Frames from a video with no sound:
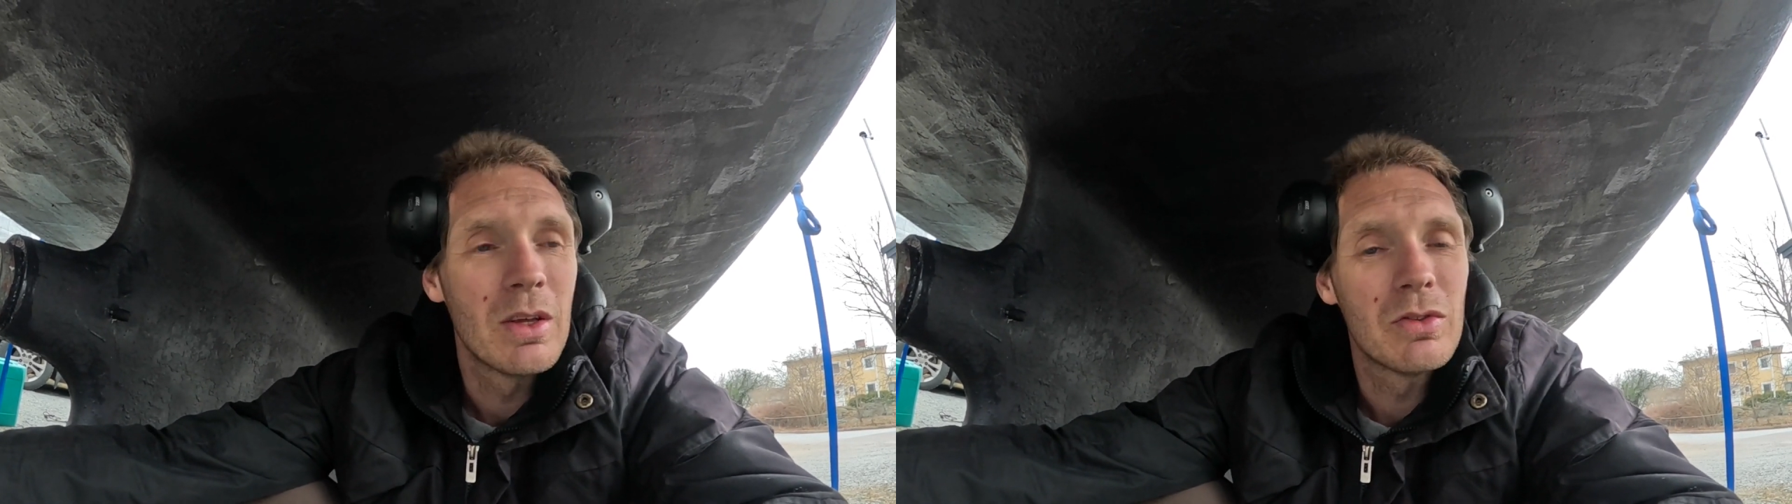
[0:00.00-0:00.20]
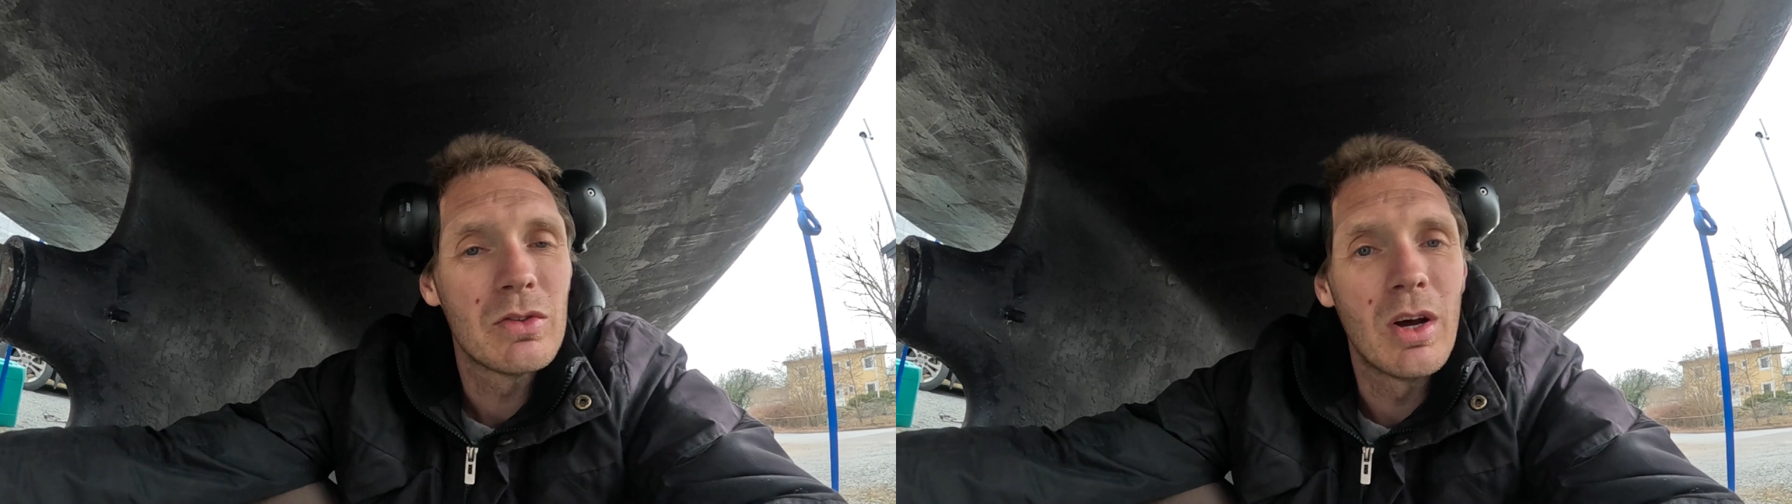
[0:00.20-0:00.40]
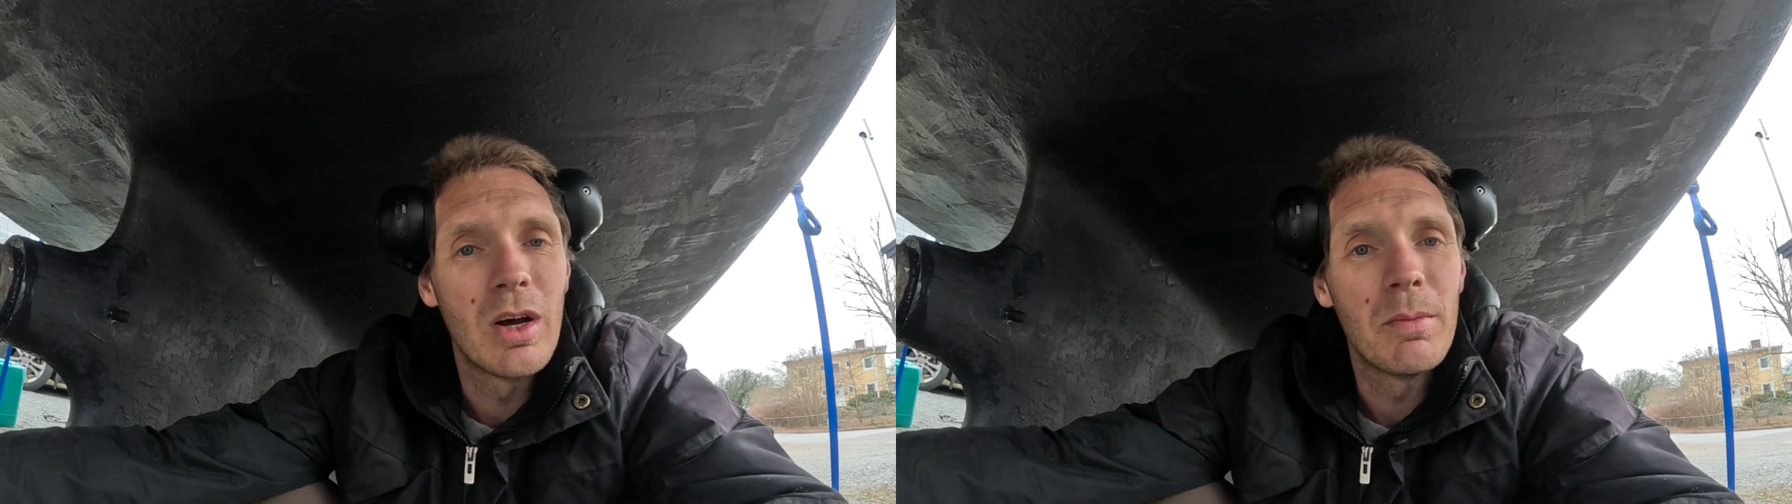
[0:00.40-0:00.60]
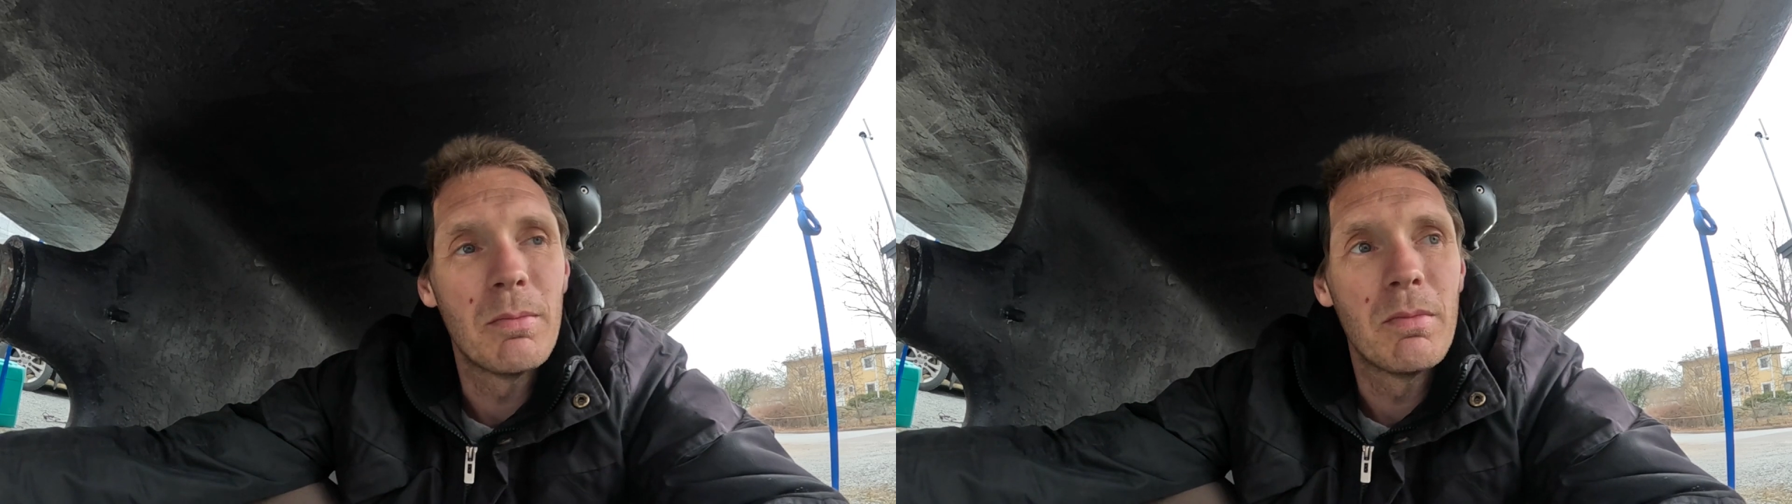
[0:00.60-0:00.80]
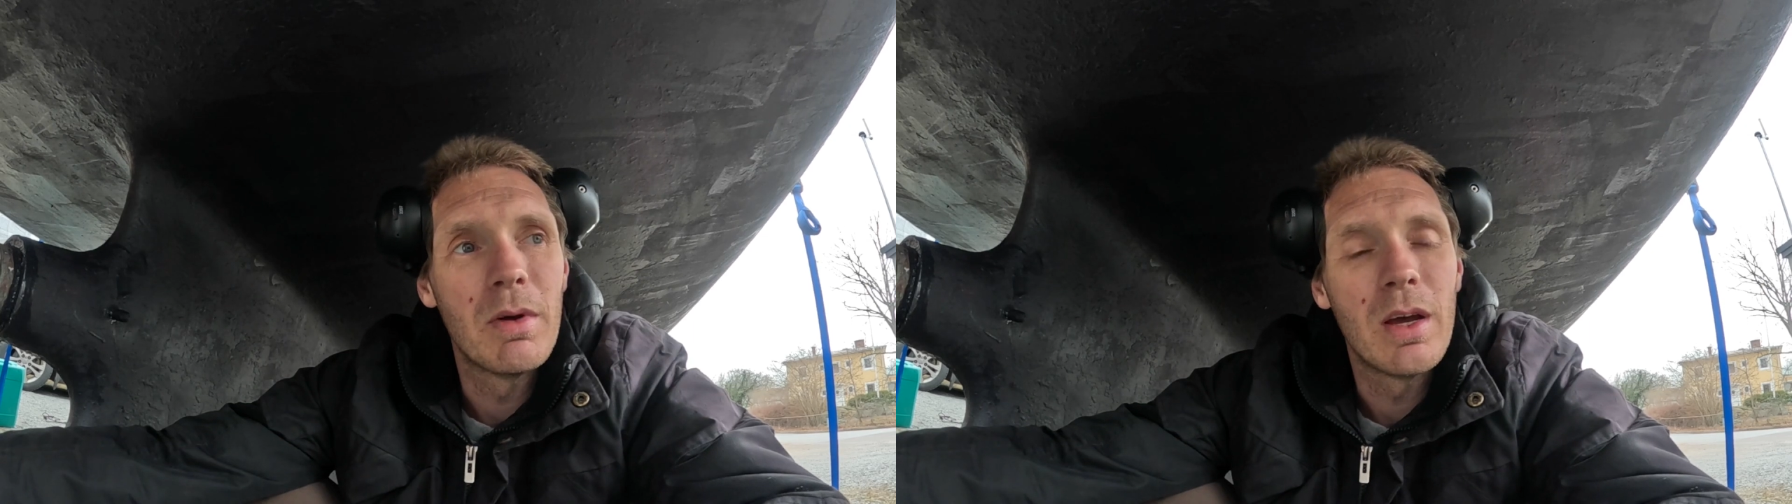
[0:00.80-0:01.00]

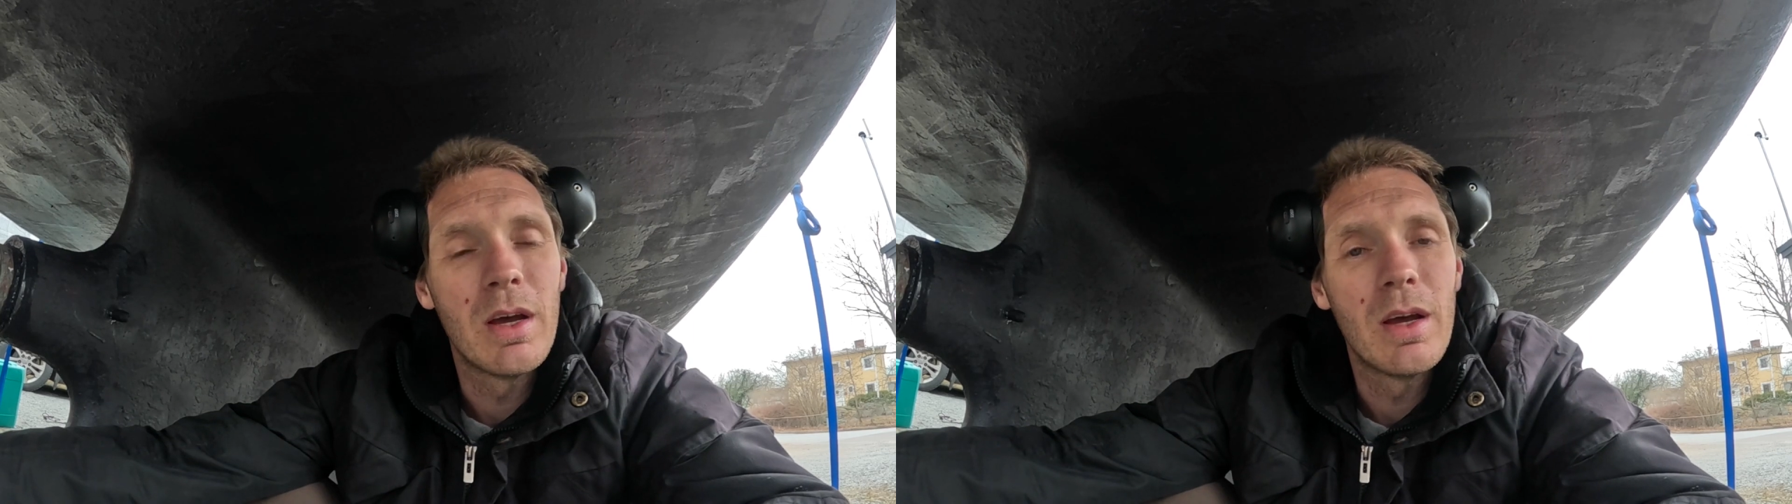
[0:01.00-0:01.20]
some